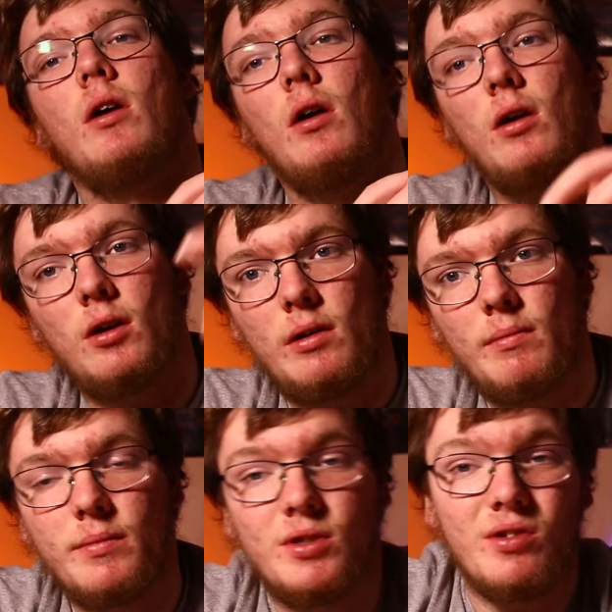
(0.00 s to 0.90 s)

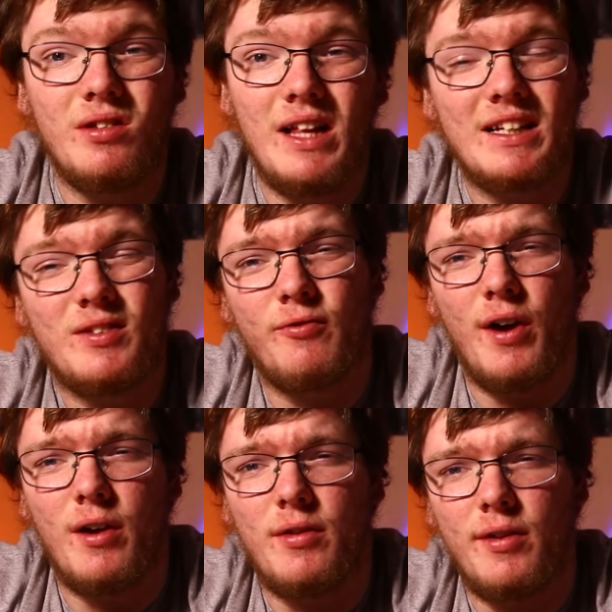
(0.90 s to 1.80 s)
So the last and
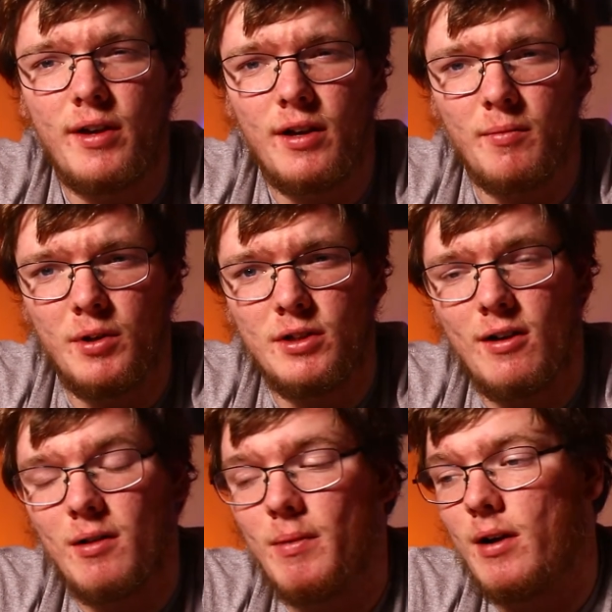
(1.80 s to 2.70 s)
final thing I'm gonna
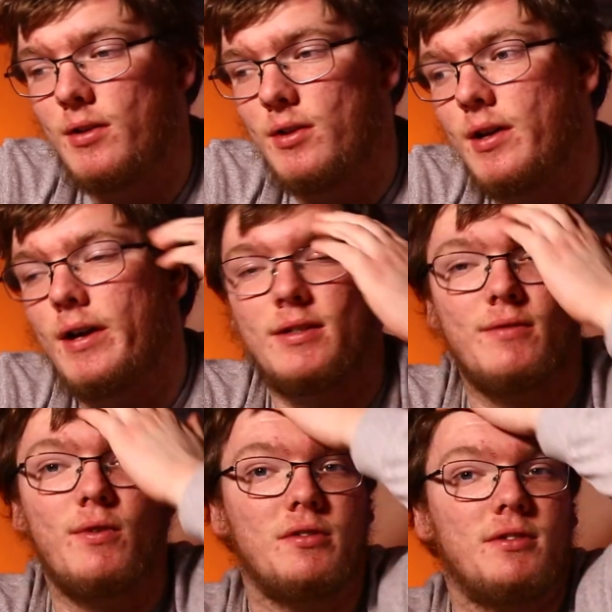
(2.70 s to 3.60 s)
talk about, you guys
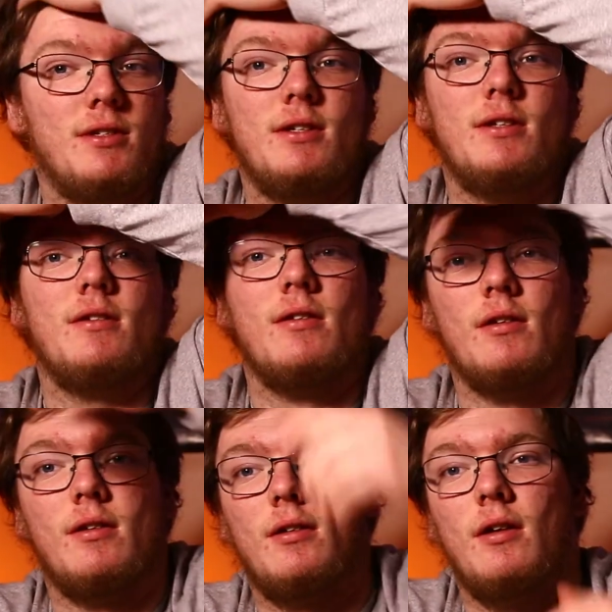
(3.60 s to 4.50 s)
have all seen
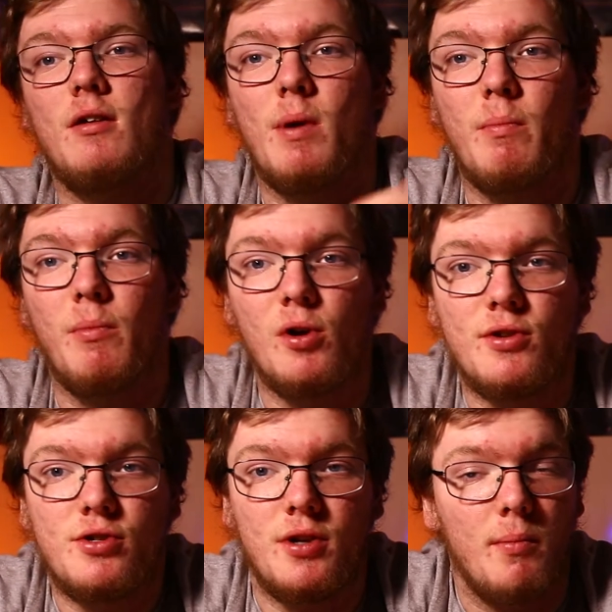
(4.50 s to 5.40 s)
my
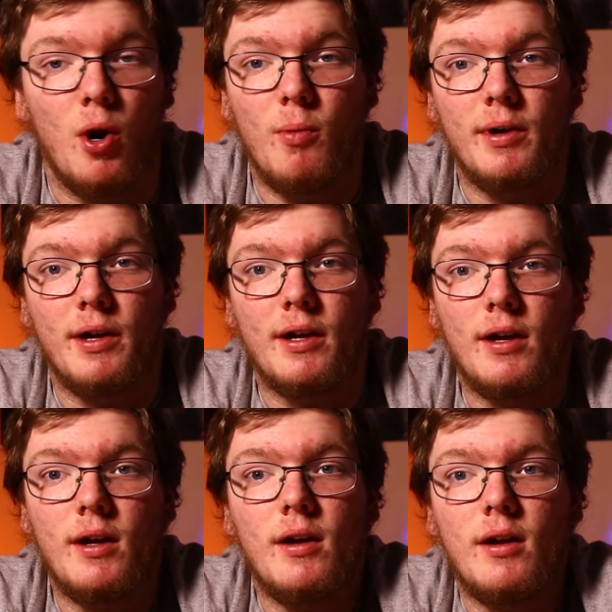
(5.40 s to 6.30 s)
merch, I'm hoping,
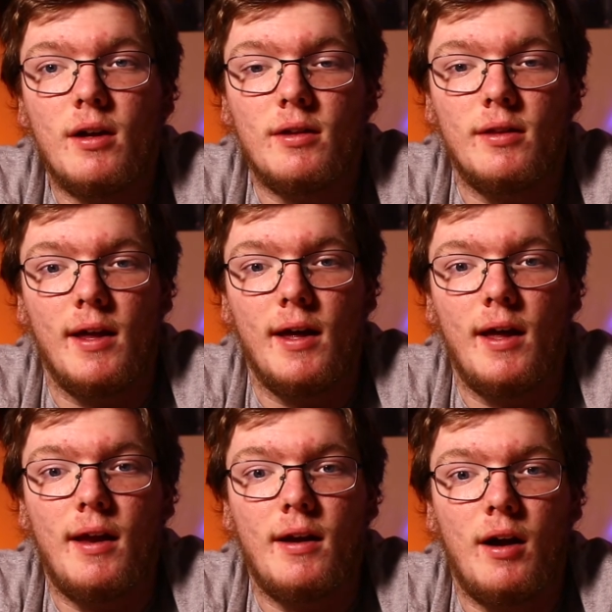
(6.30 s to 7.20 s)

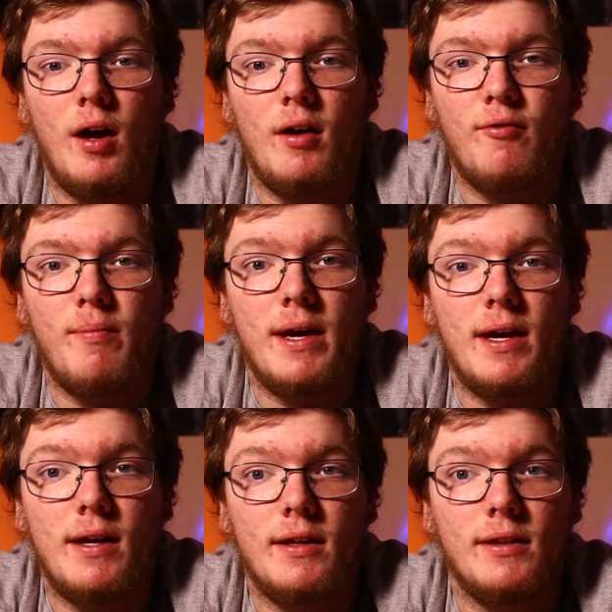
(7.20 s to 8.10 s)
that I've
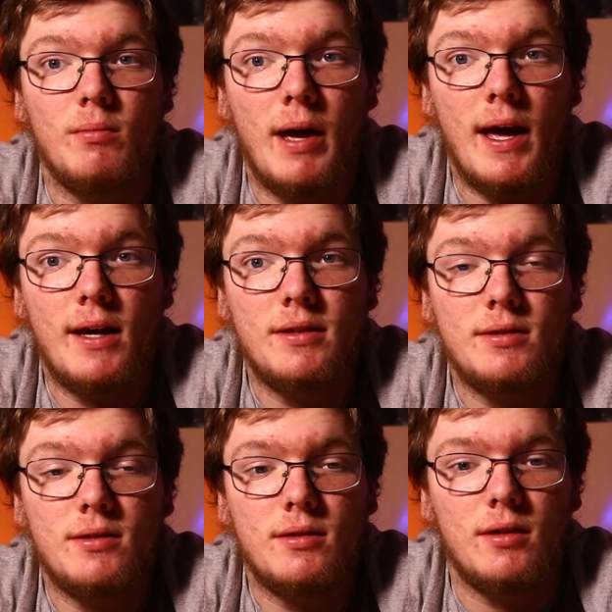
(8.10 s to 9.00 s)
made in the
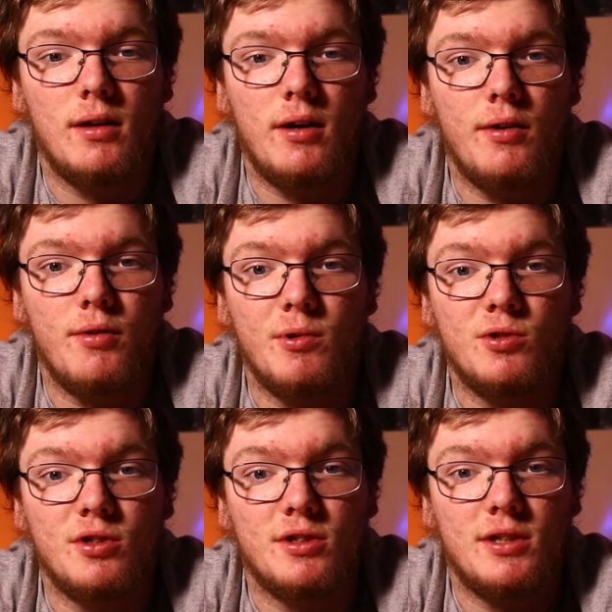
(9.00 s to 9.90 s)
past. The
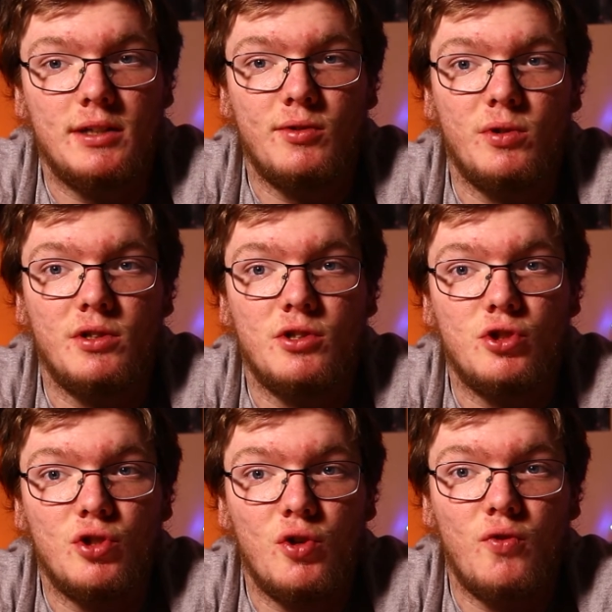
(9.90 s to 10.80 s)
most successful ones
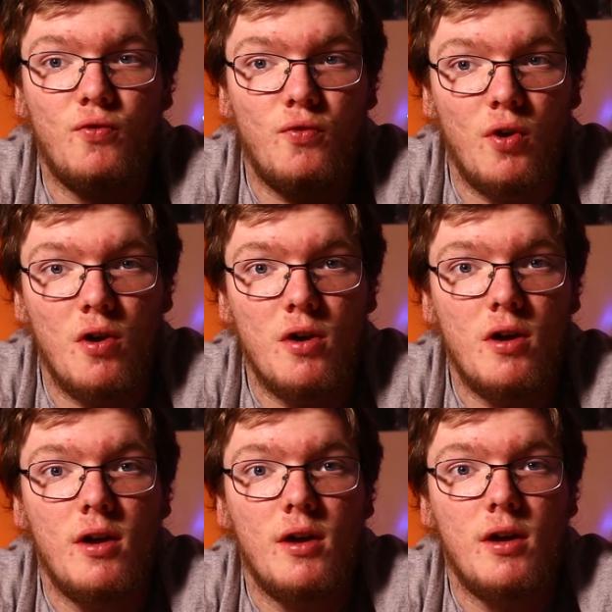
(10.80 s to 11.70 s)
so
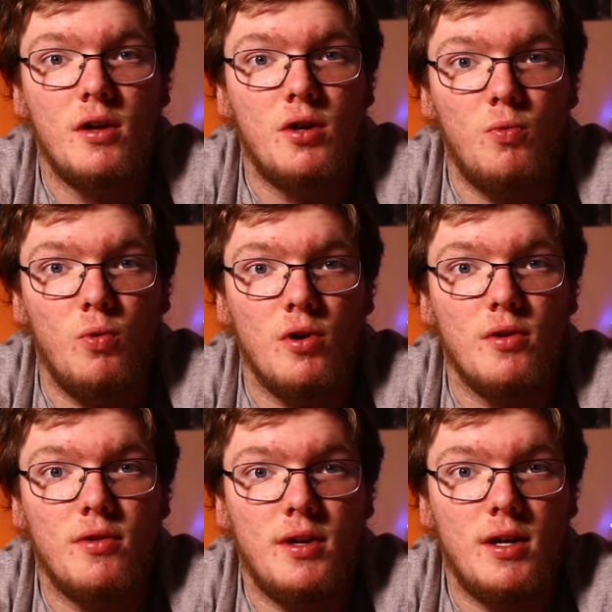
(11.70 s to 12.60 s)
far
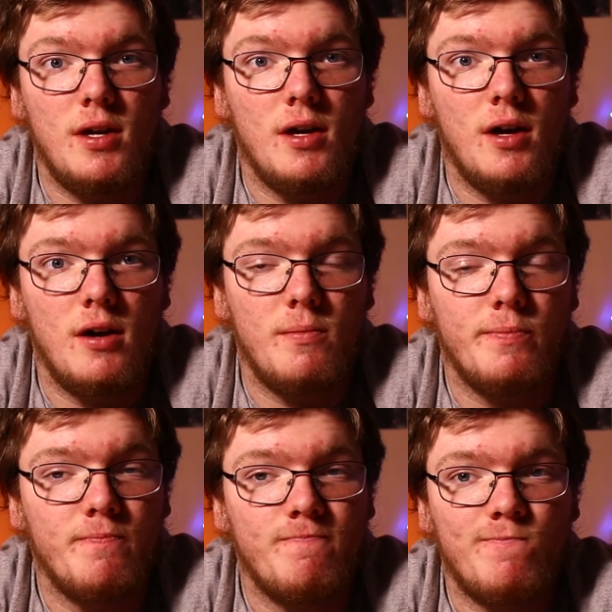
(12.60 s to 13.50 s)
were
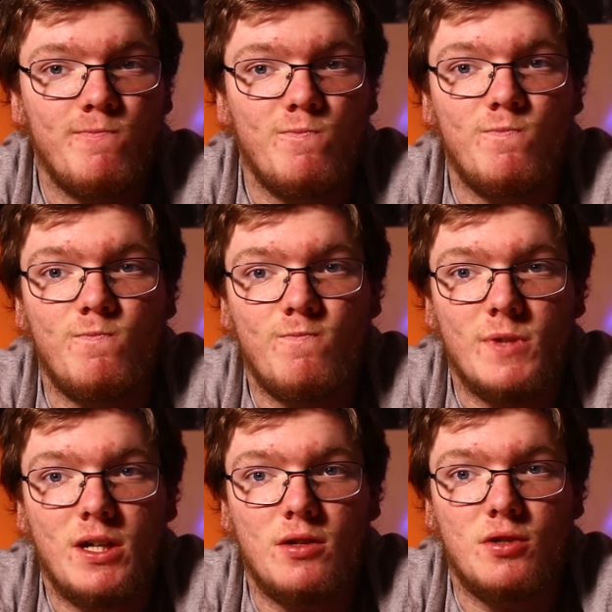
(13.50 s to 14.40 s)
the
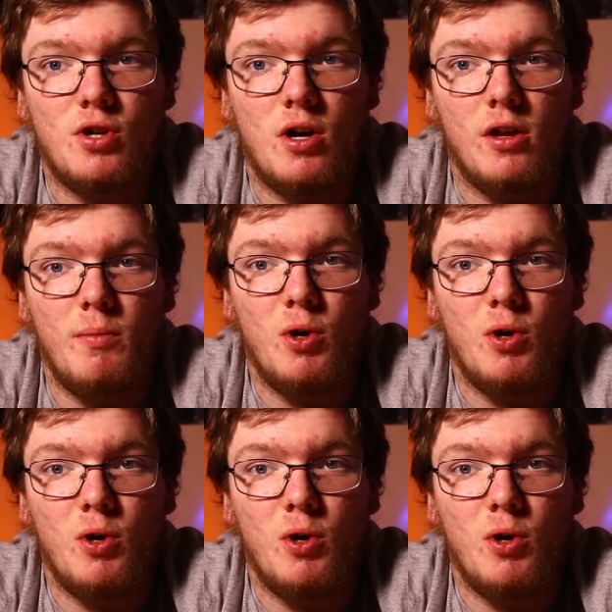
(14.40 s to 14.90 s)
chocolate